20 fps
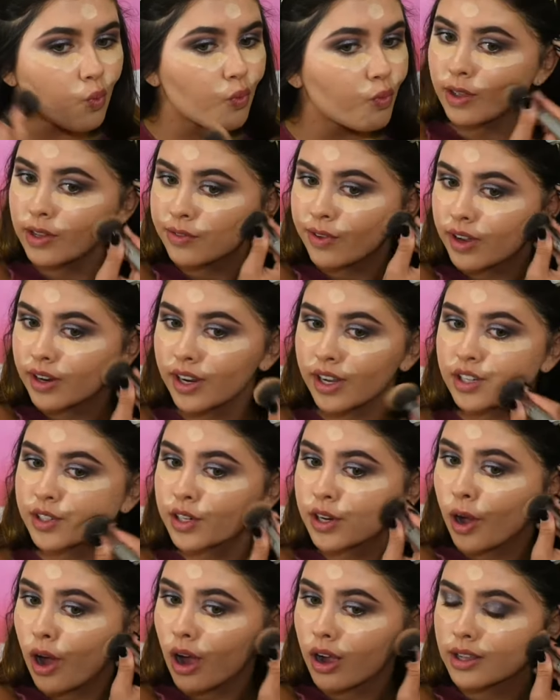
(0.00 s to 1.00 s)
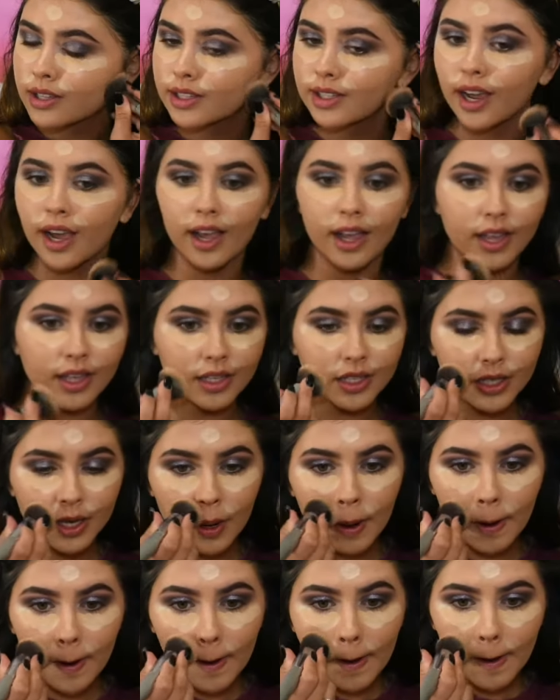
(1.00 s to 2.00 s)
This foundation oxidized
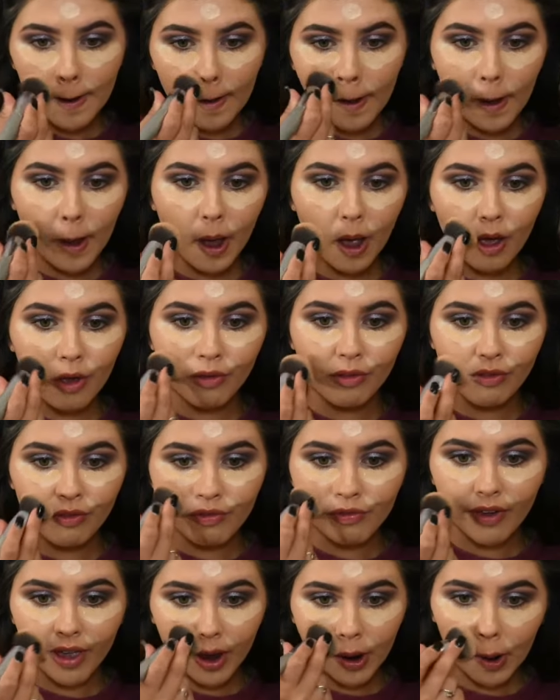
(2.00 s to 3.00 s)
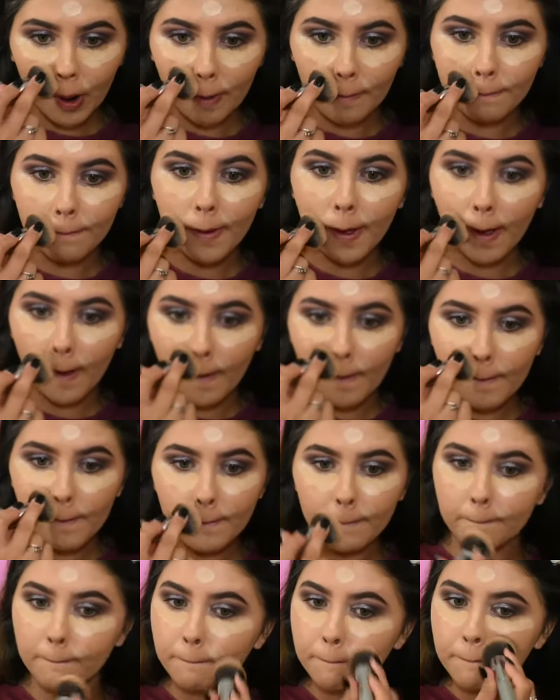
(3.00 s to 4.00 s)
a fair amount,
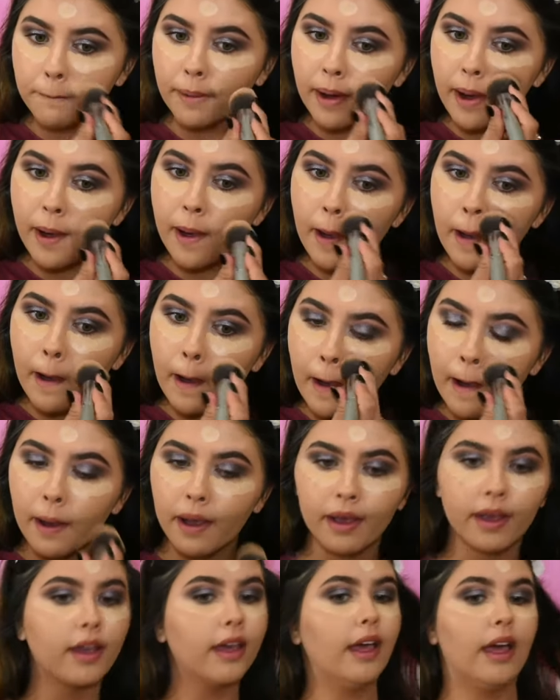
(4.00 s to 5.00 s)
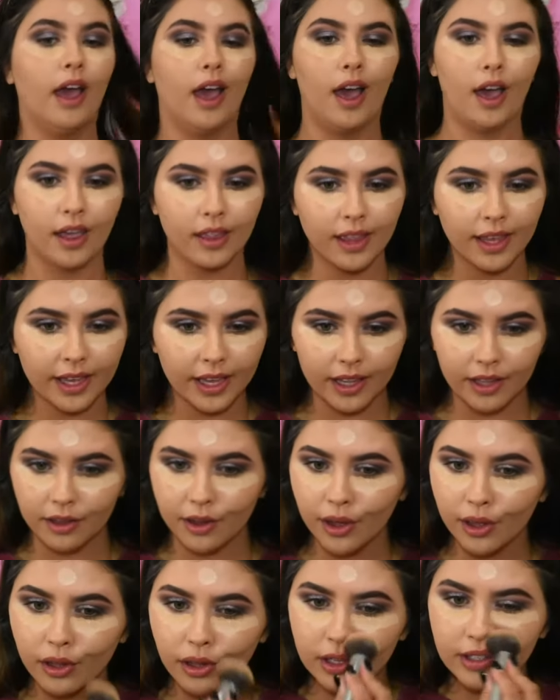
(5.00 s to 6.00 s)
but like it,
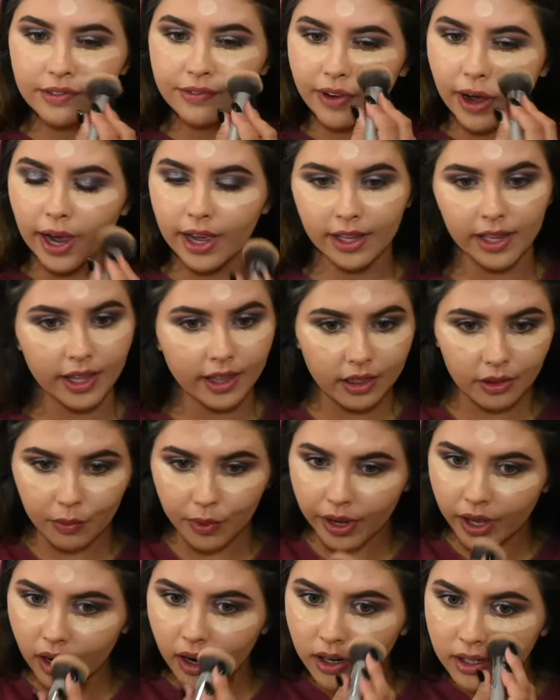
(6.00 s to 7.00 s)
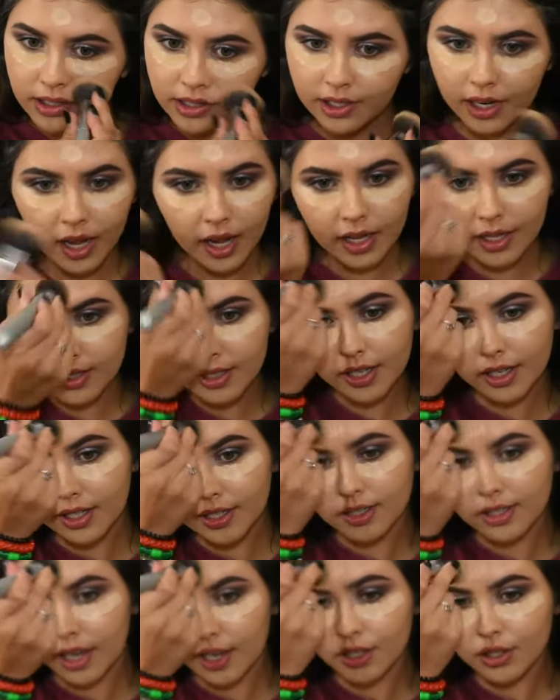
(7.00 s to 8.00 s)
it looks fine, like the way it oxidized, like
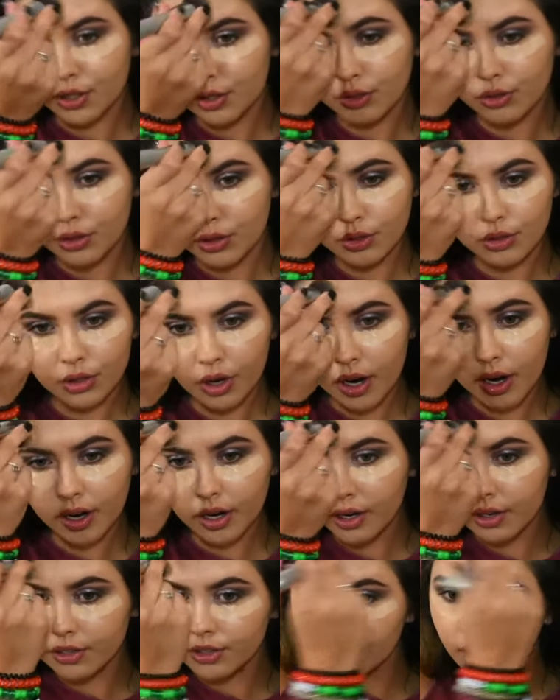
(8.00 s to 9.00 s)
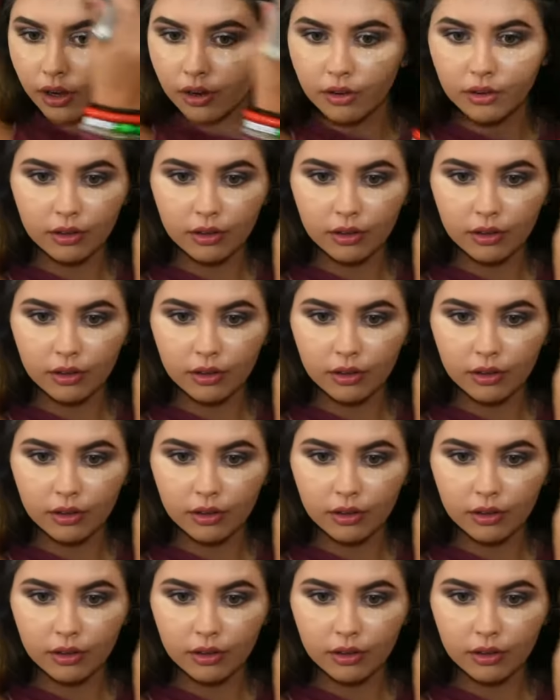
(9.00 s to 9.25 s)
it's not too too dark, so